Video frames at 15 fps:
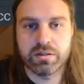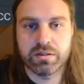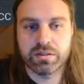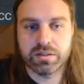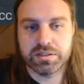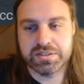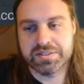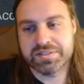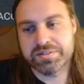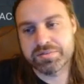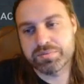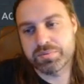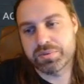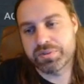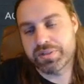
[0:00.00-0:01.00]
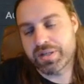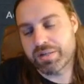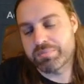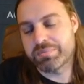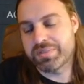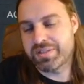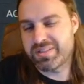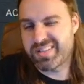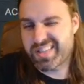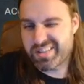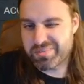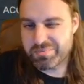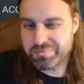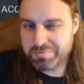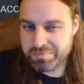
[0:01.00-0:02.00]
because this will not be that
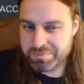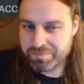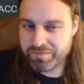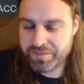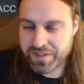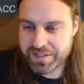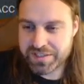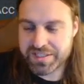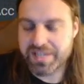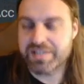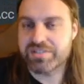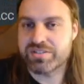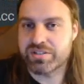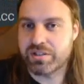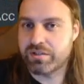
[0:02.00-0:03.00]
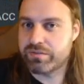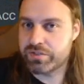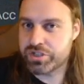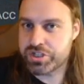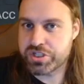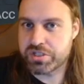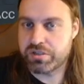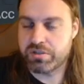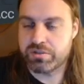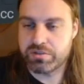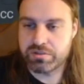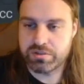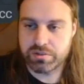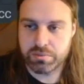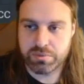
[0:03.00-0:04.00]
fantastic of a shield,
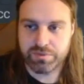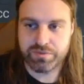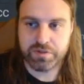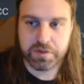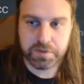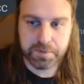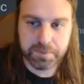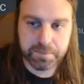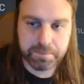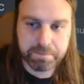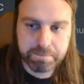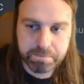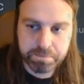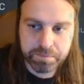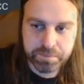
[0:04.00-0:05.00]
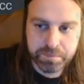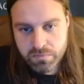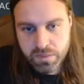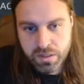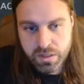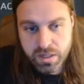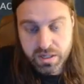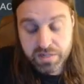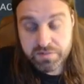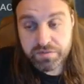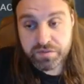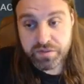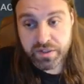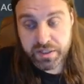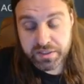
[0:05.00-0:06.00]
to be fair. In
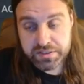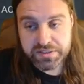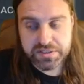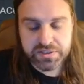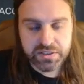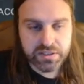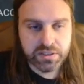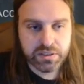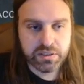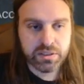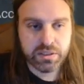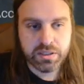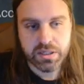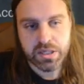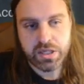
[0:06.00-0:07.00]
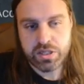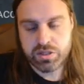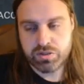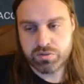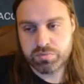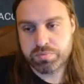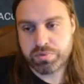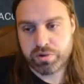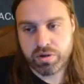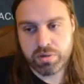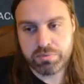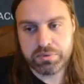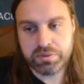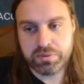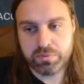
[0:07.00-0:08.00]
fact, you'd
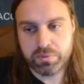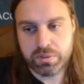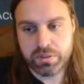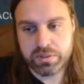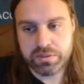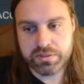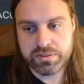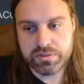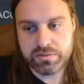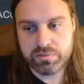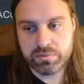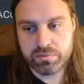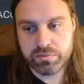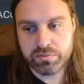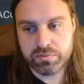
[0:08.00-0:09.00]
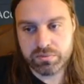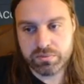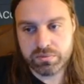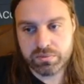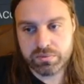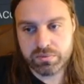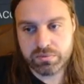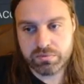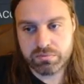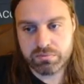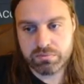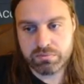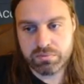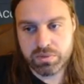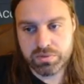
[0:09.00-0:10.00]
probably want
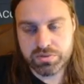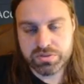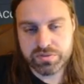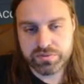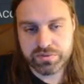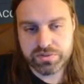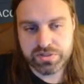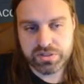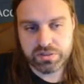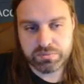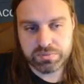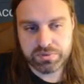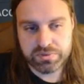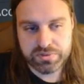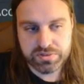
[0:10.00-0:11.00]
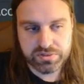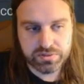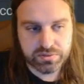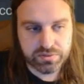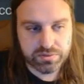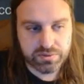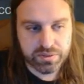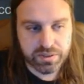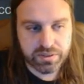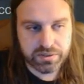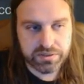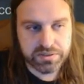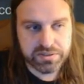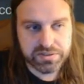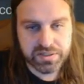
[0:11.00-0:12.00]
most of your champions to at
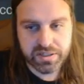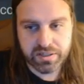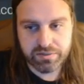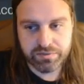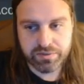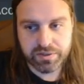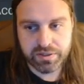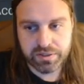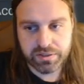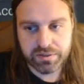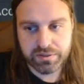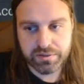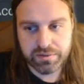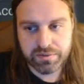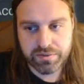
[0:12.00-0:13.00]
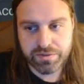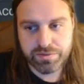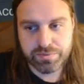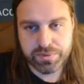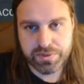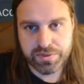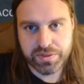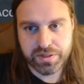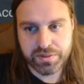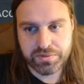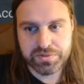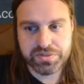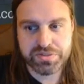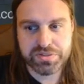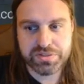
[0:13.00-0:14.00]
least have like
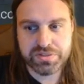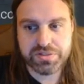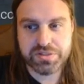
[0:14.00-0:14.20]
3,000